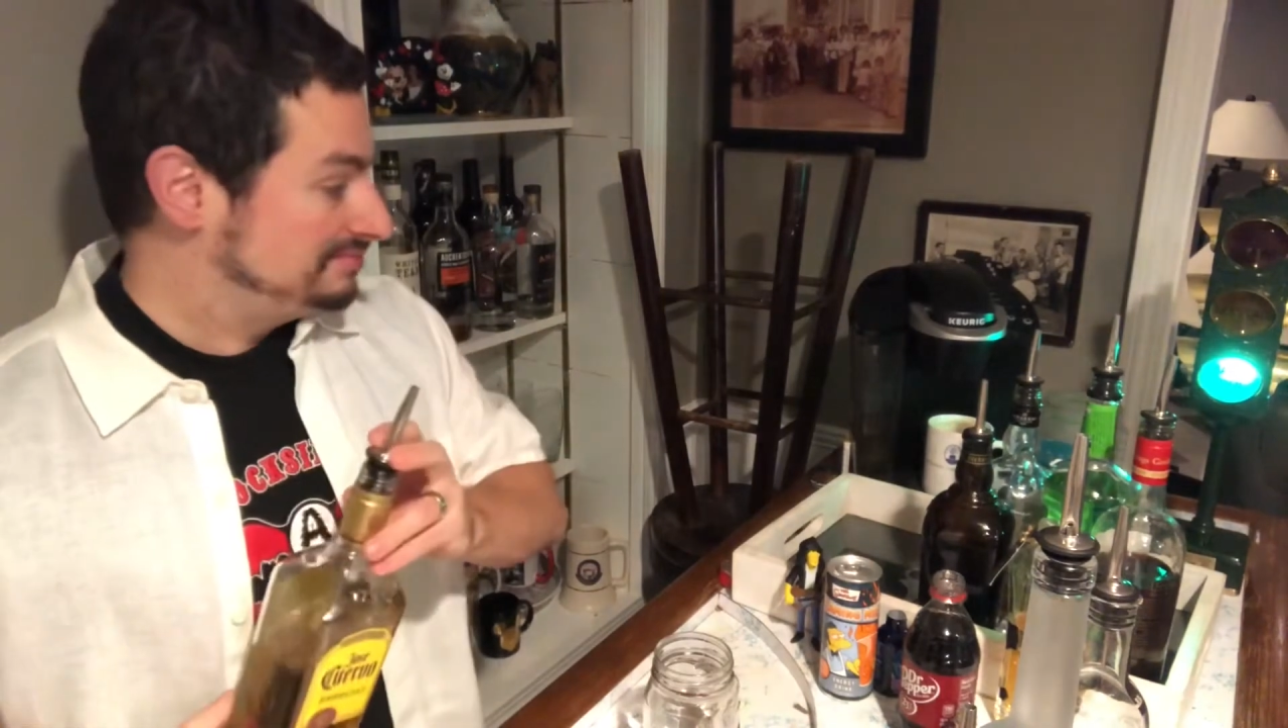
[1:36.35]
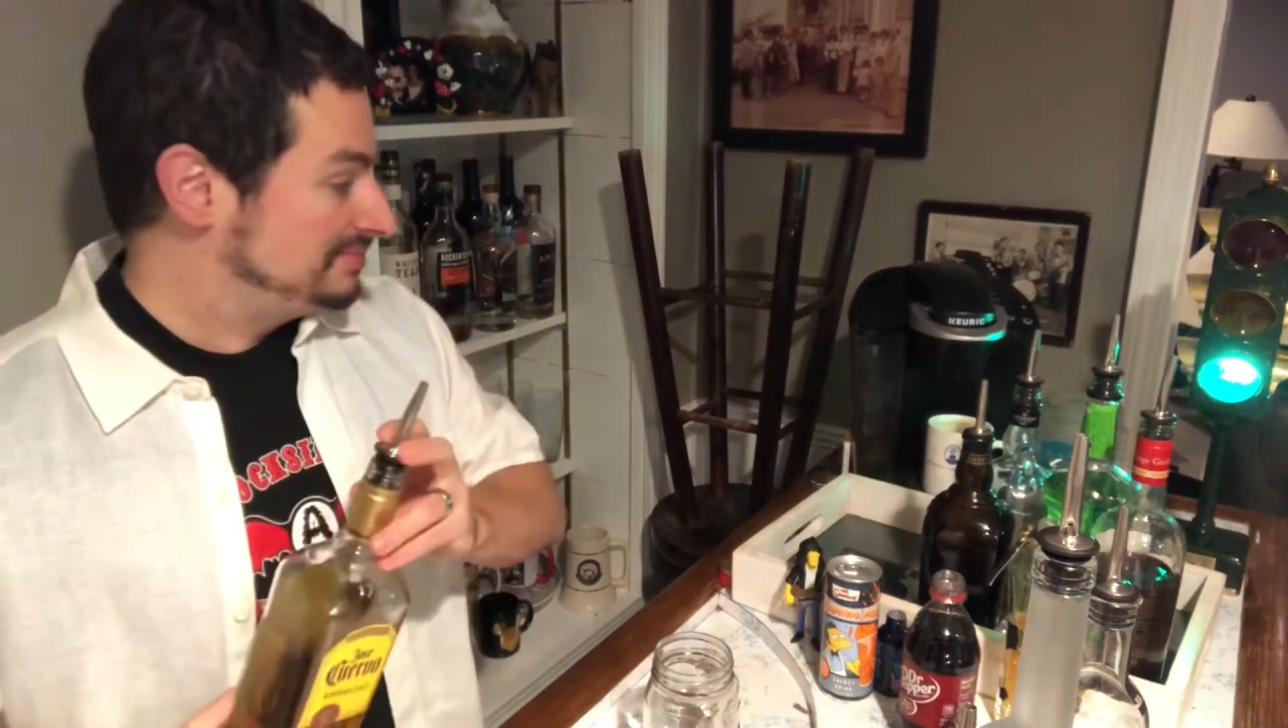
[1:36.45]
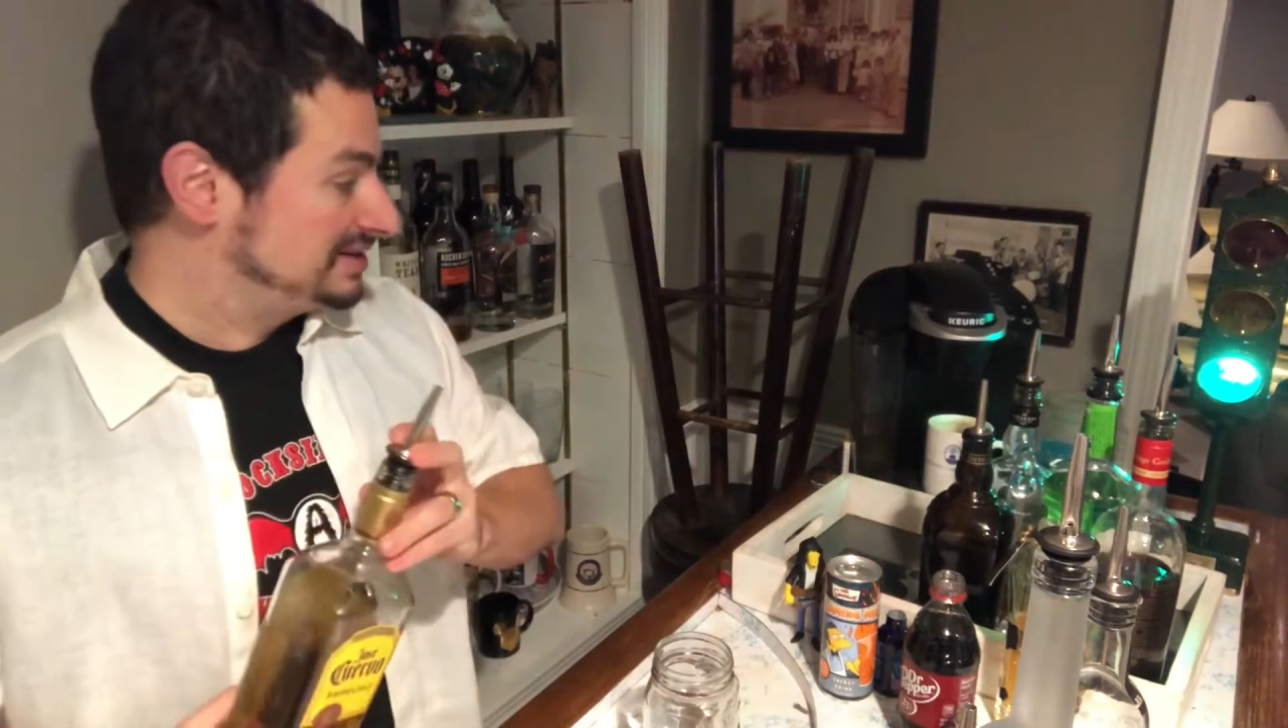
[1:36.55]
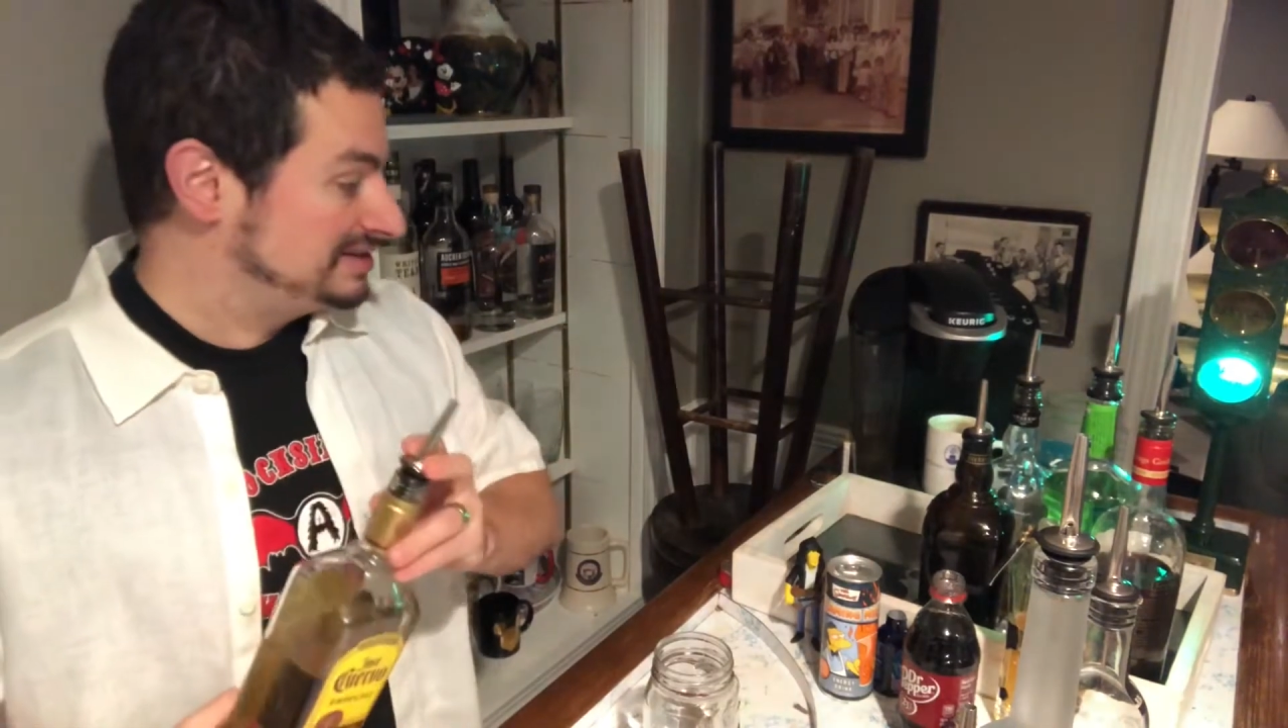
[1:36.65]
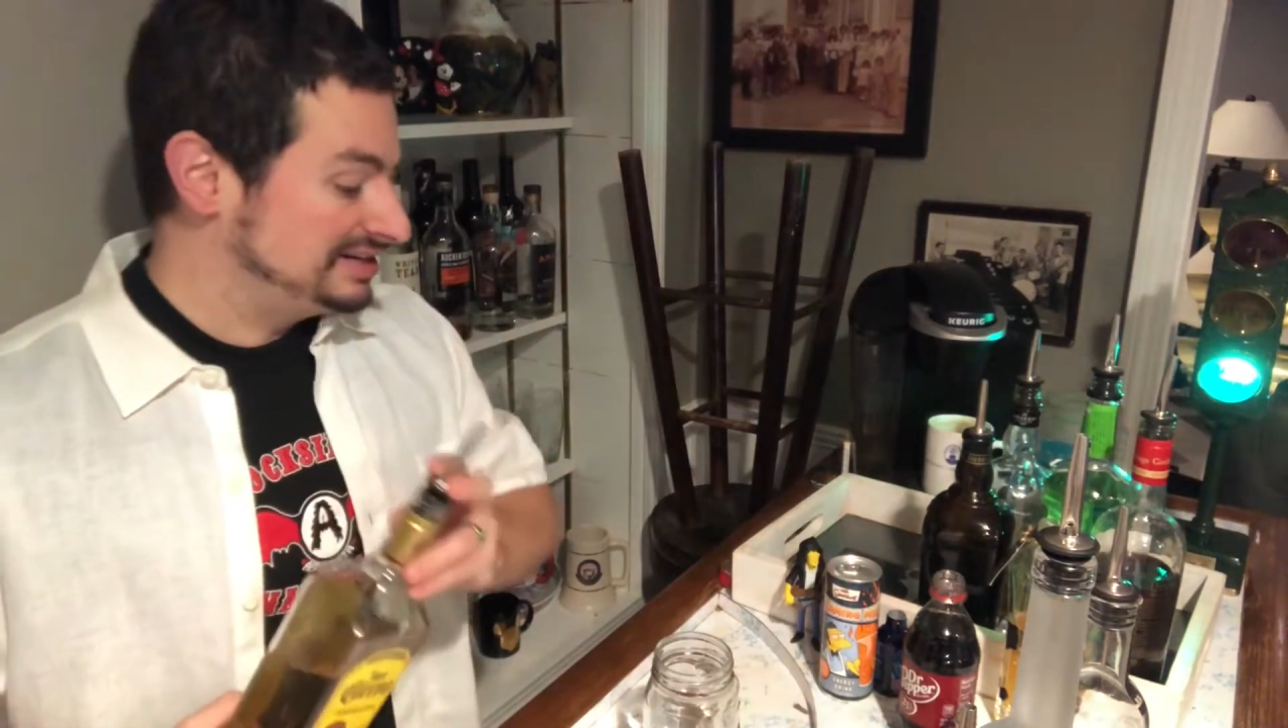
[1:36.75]

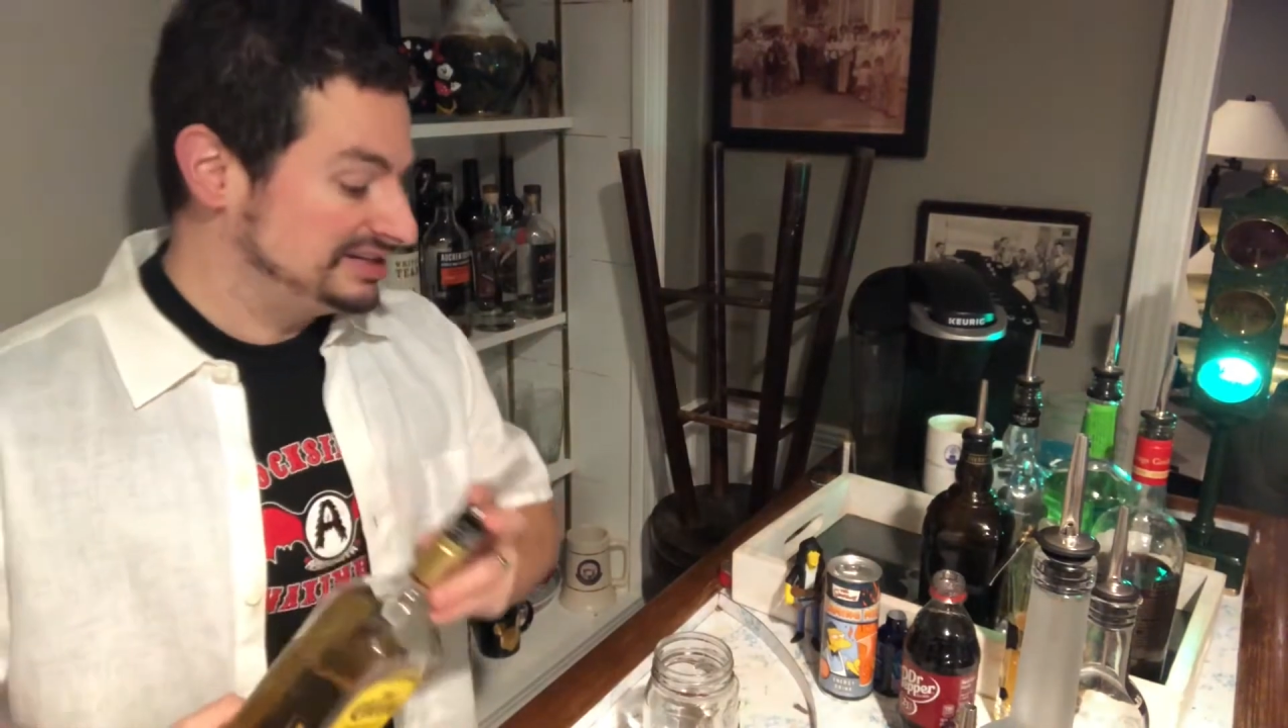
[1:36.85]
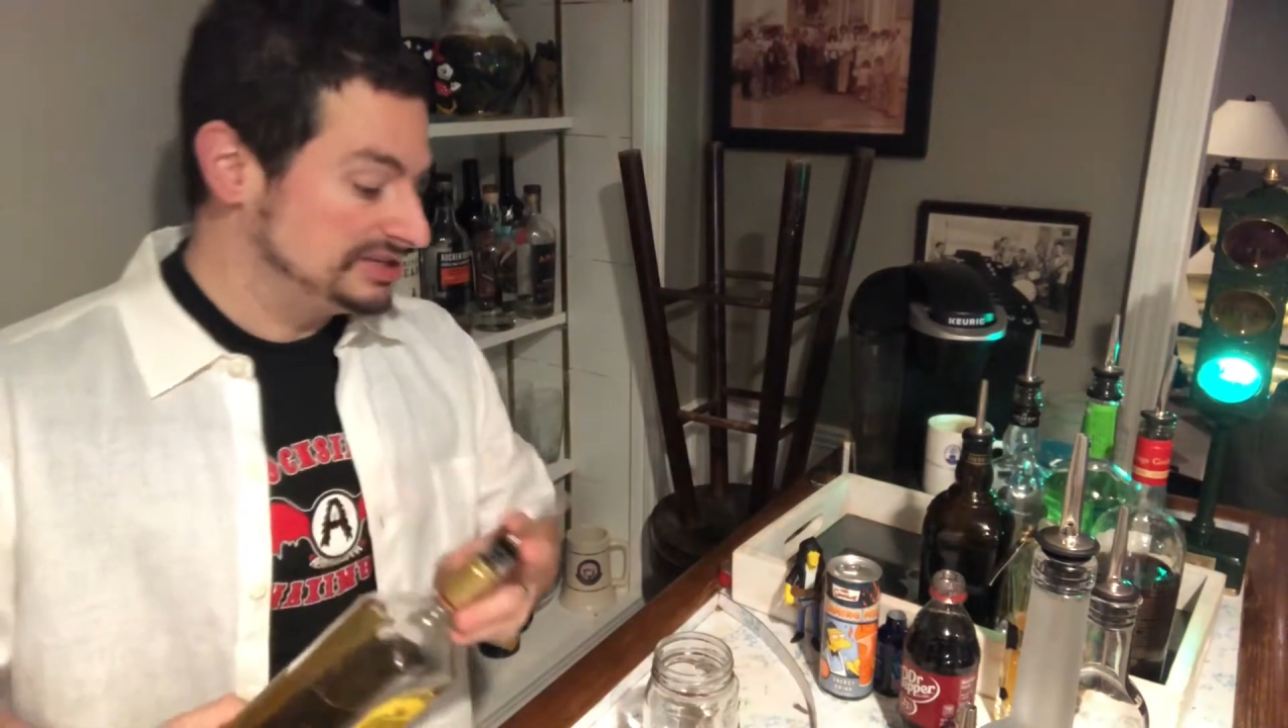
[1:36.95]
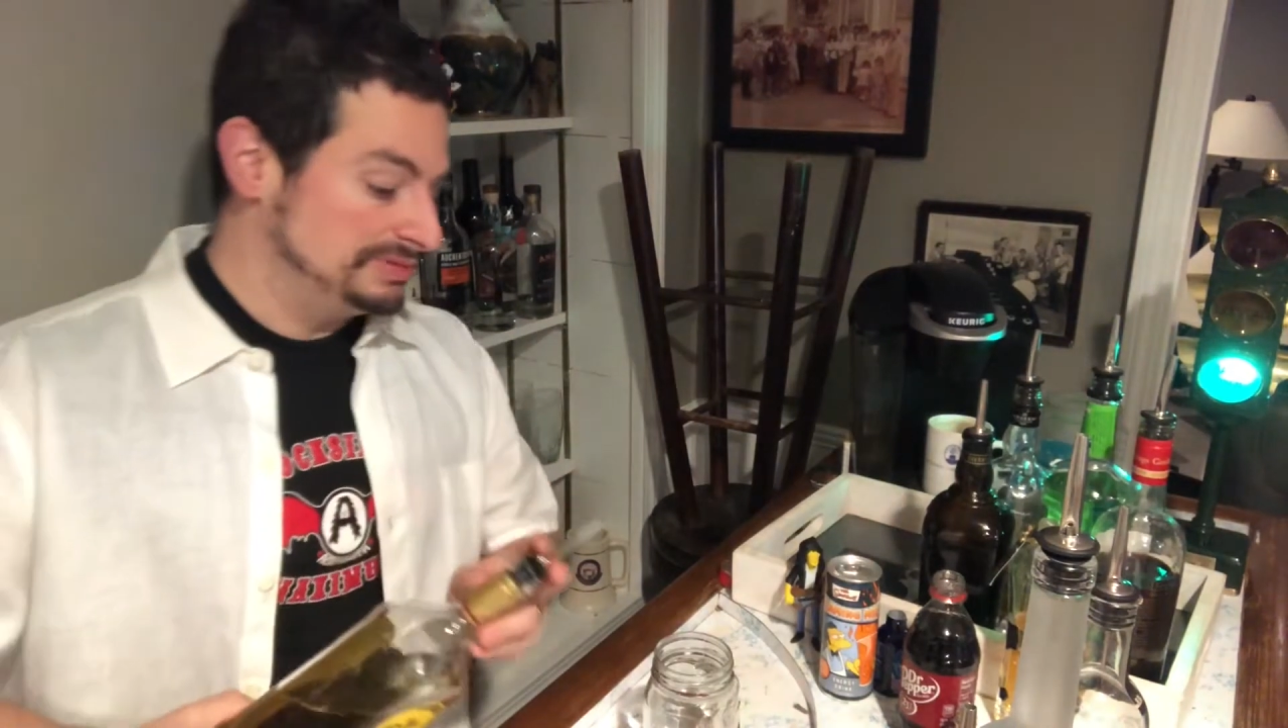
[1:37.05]
makes it needed to